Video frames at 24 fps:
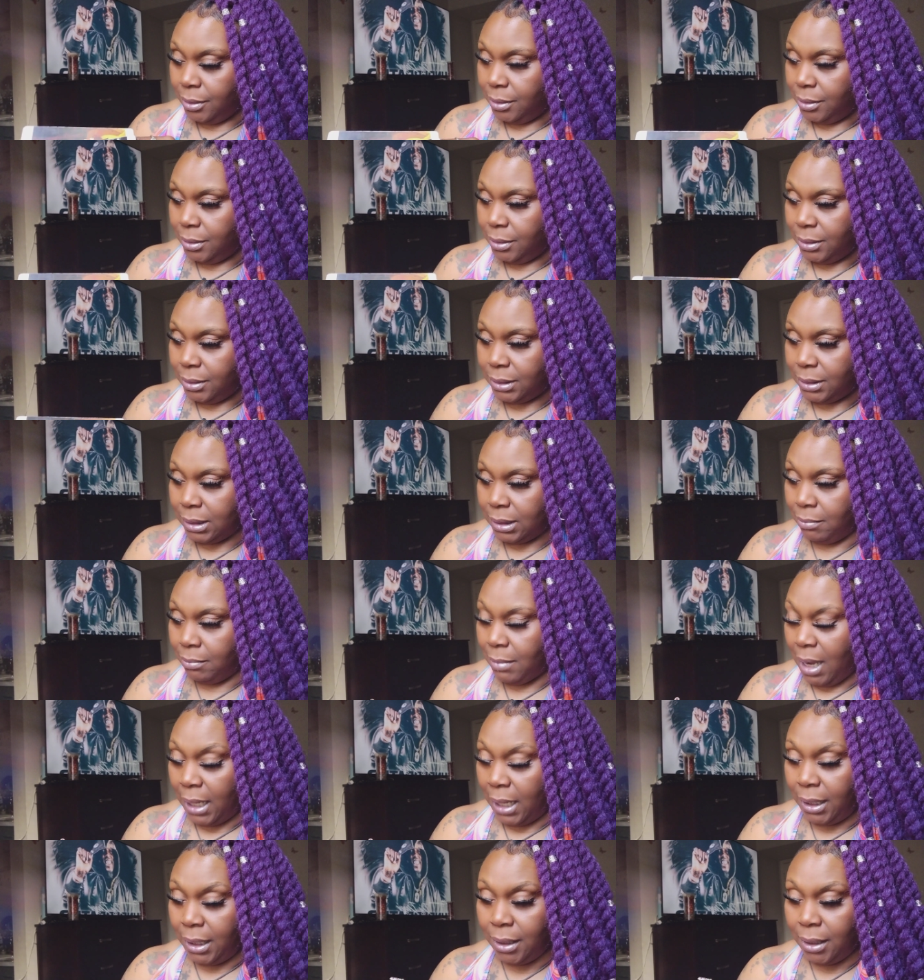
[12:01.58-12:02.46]

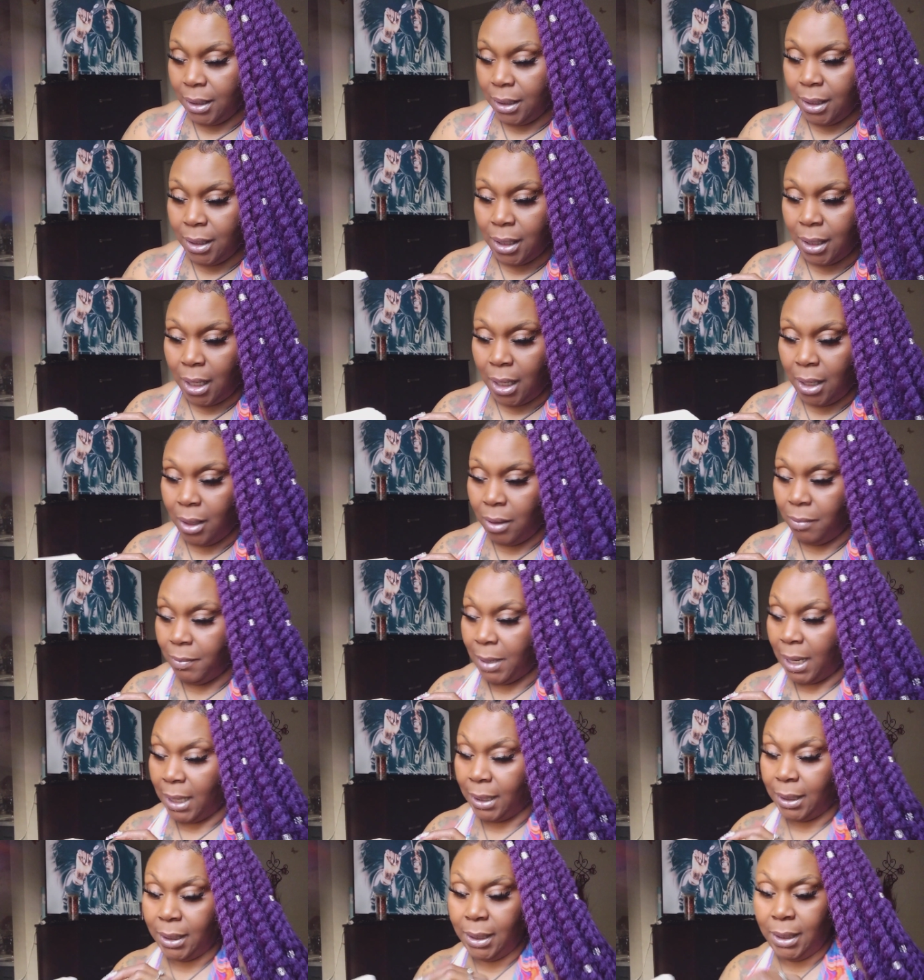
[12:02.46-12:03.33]
Somebody here, oh
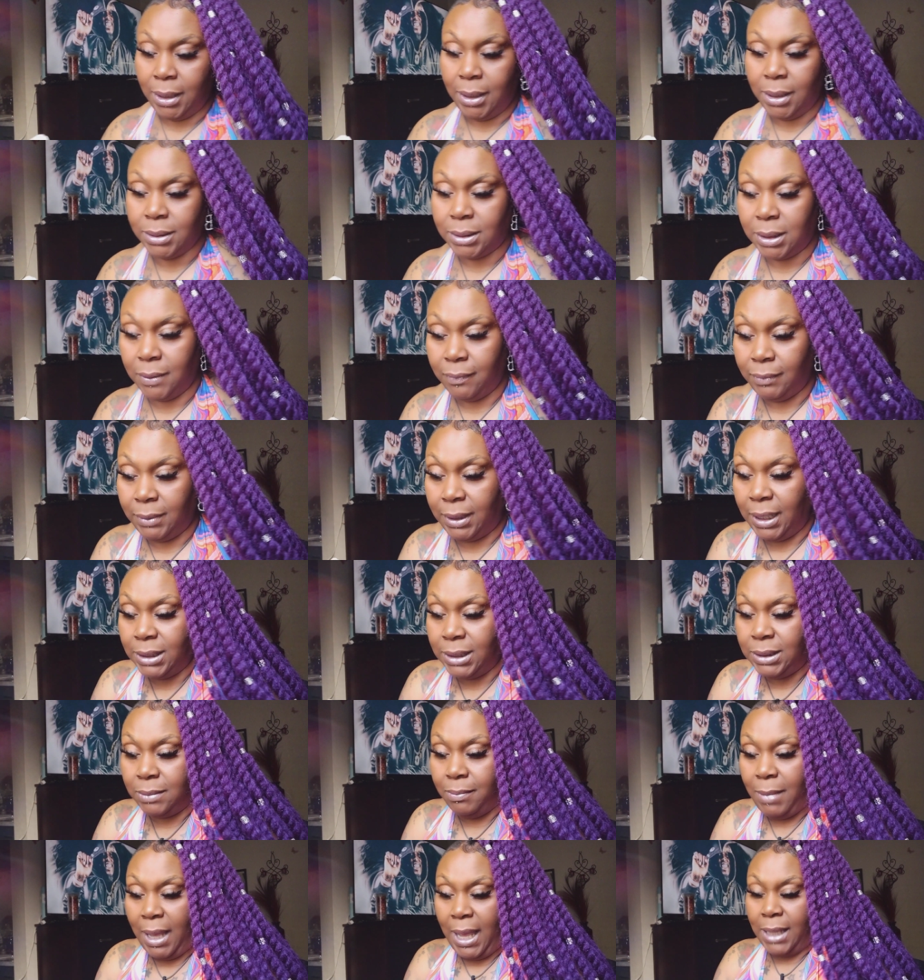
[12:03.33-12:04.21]
my goodness. If
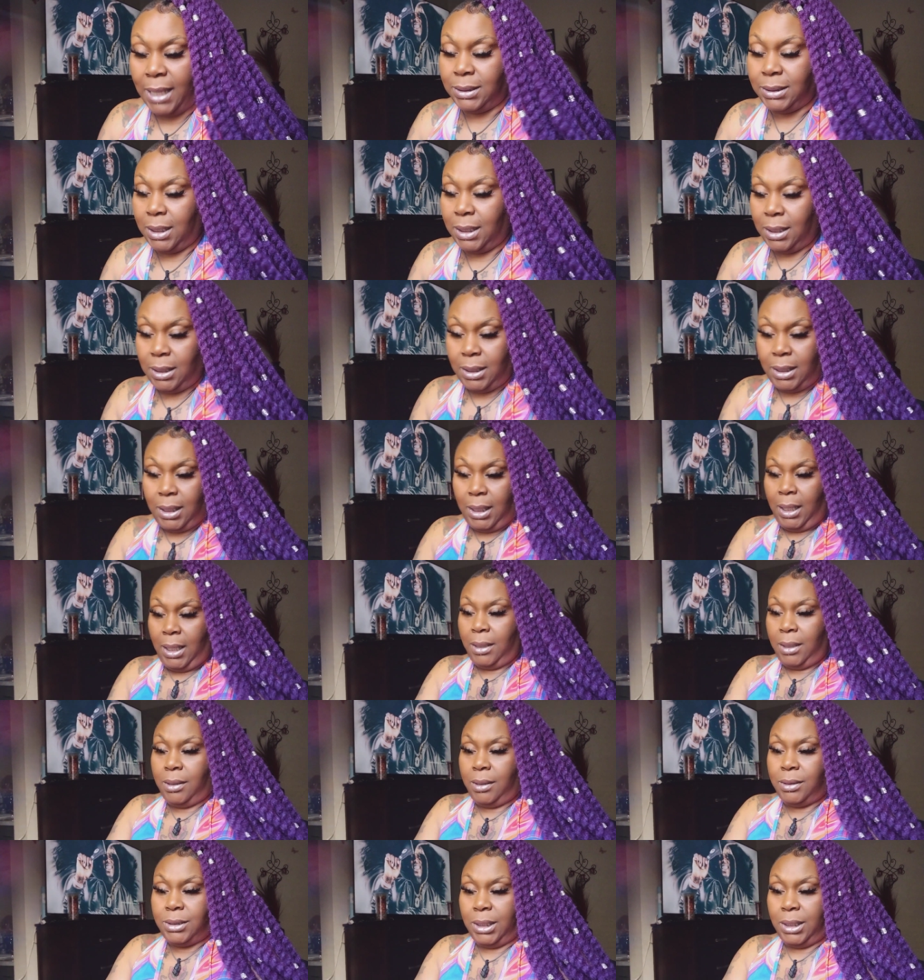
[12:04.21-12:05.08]
this masculine
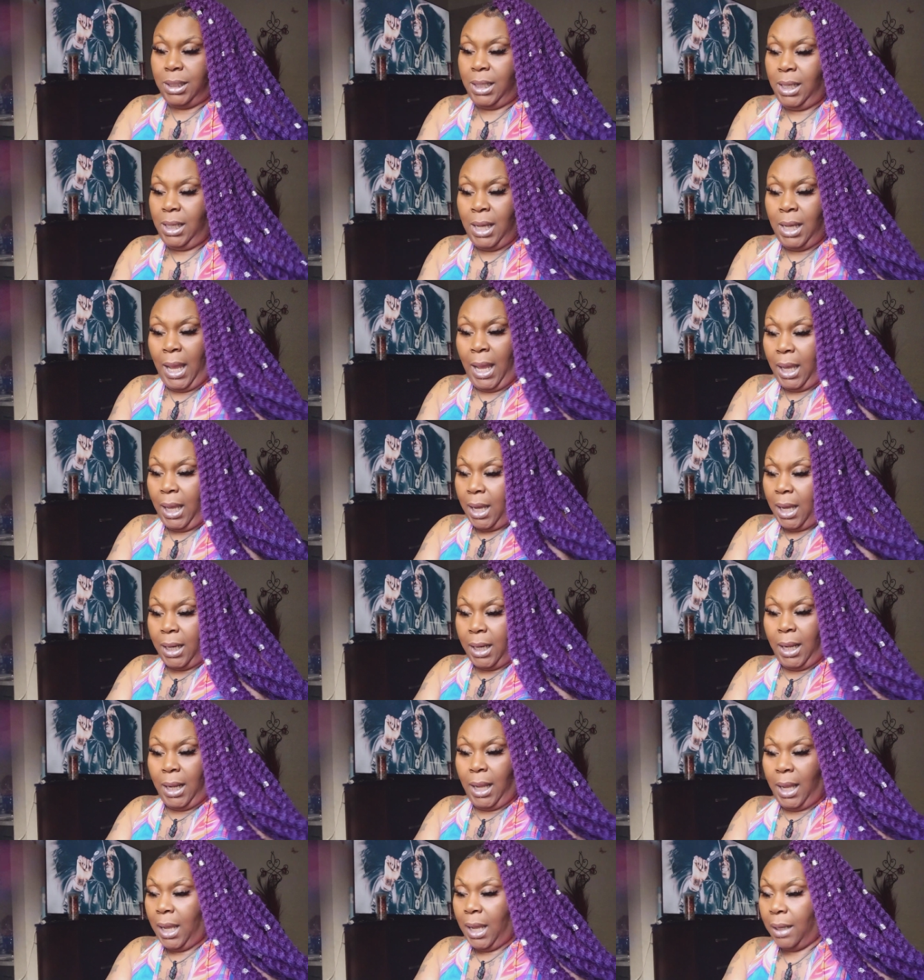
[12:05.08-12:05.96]
energy, he ain't
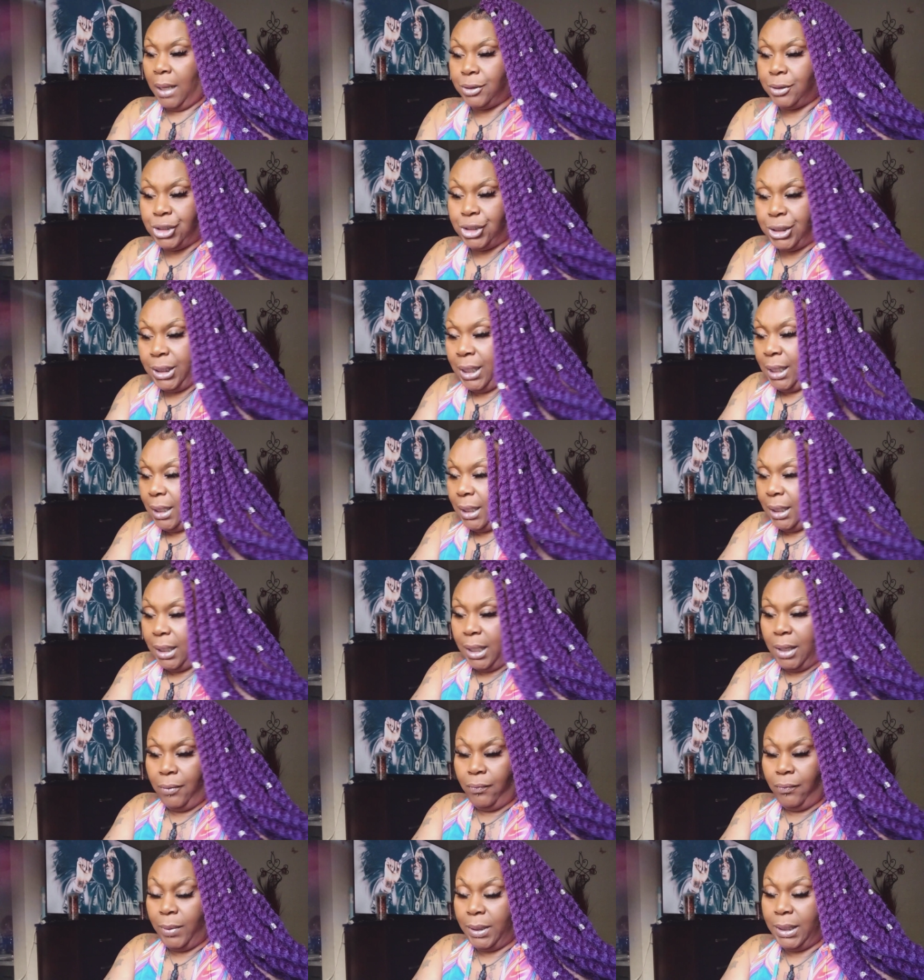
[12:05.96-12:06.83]
gonna have shit
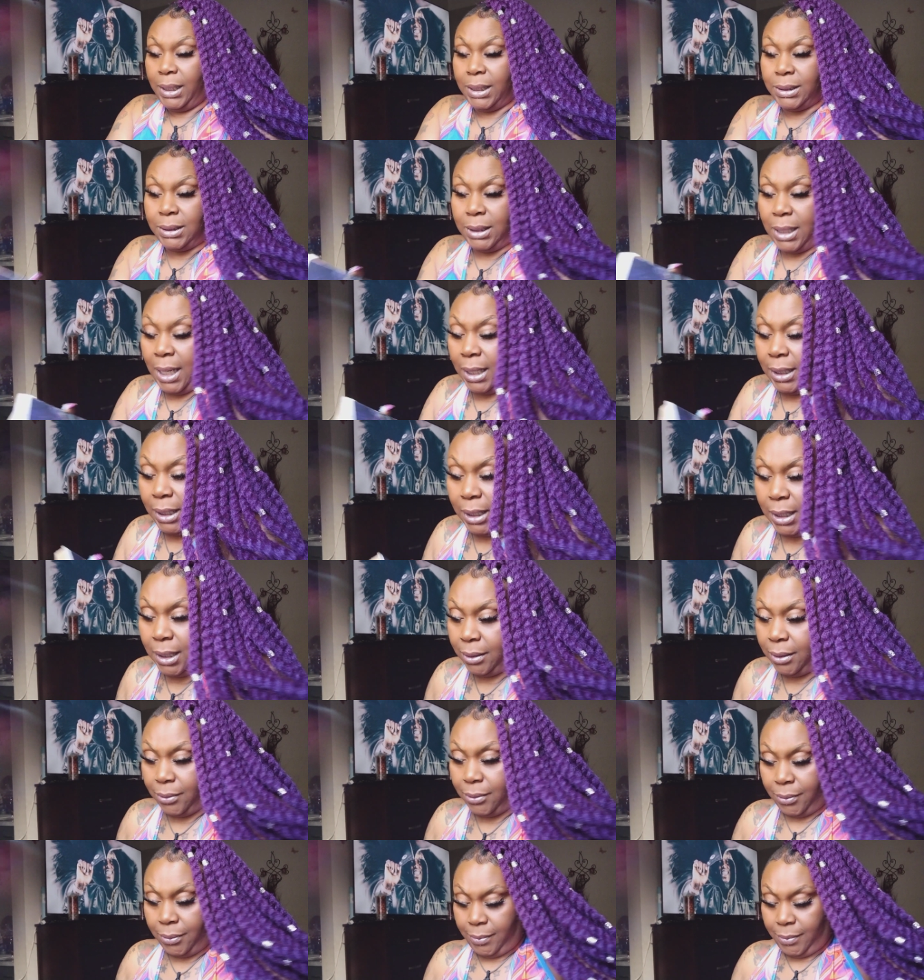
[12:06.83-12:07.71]
left when this lady
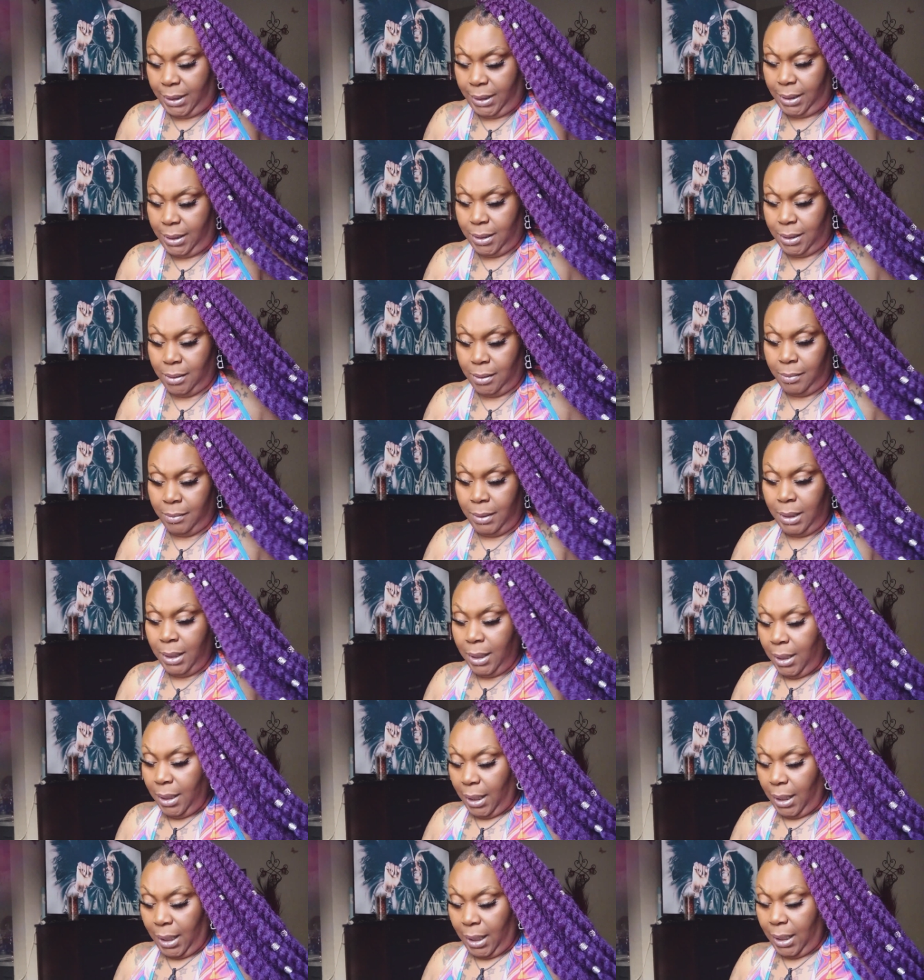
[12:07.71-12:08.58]
get through with him.
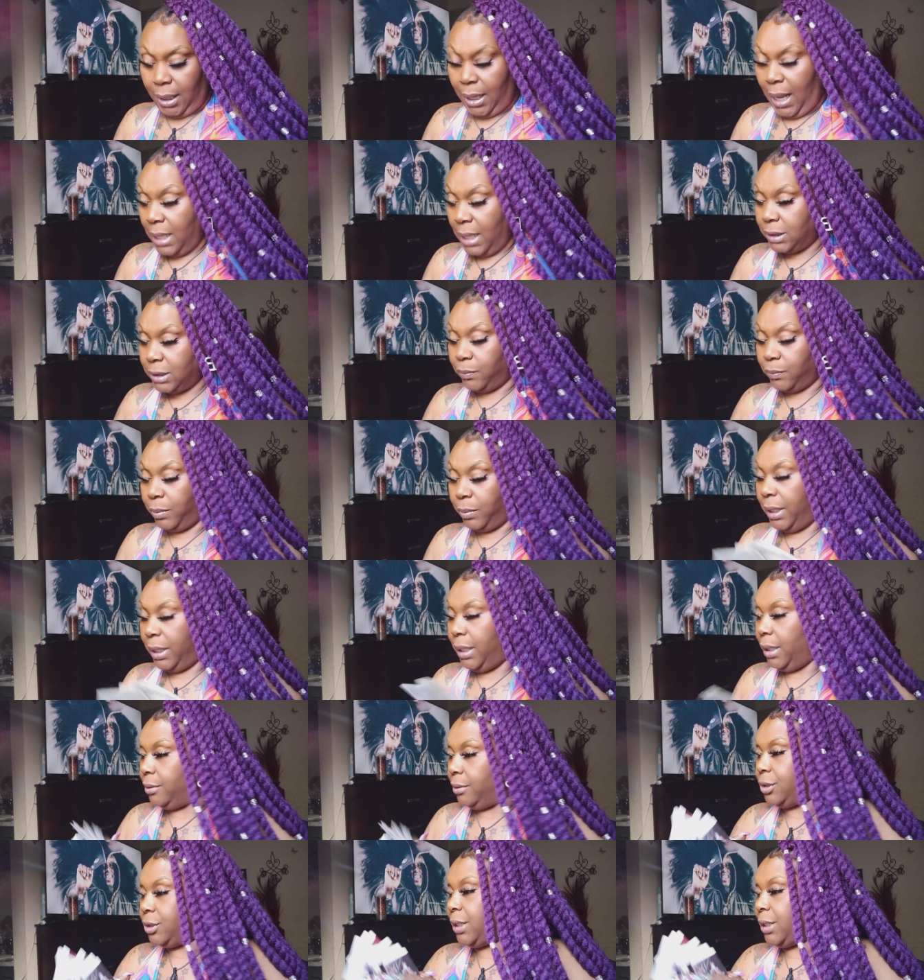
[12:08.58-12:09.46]
And that's
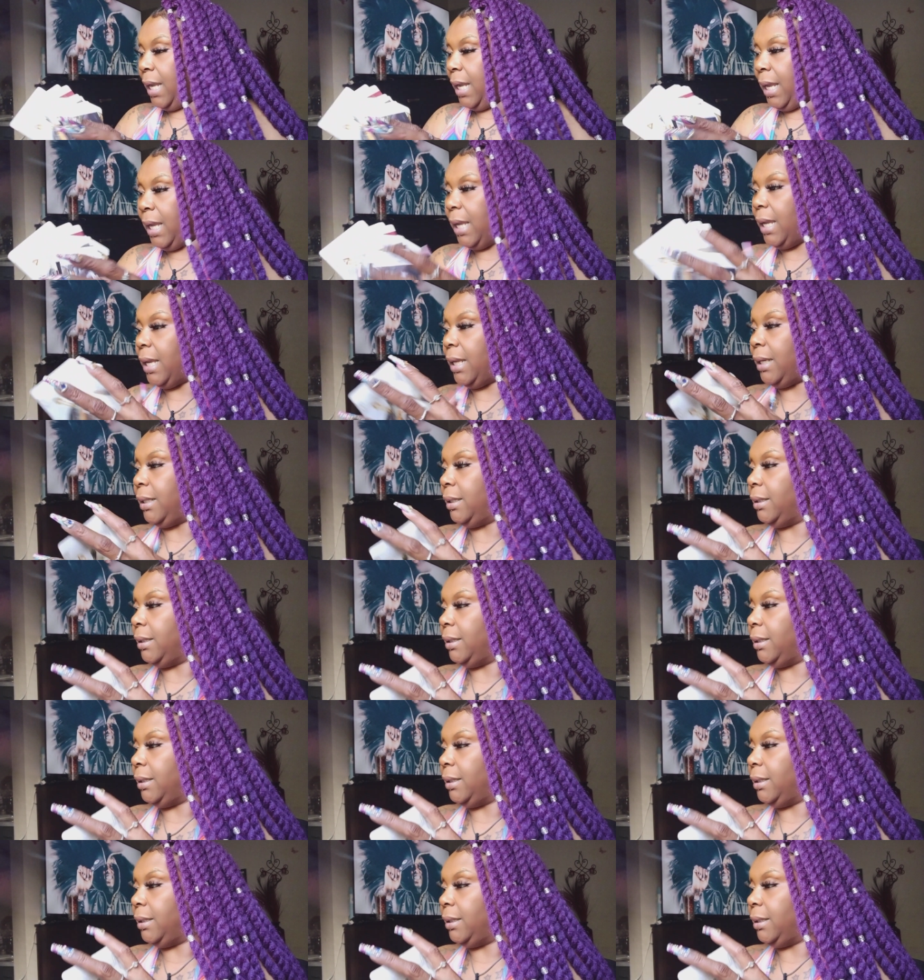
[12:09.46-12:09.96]
real shit.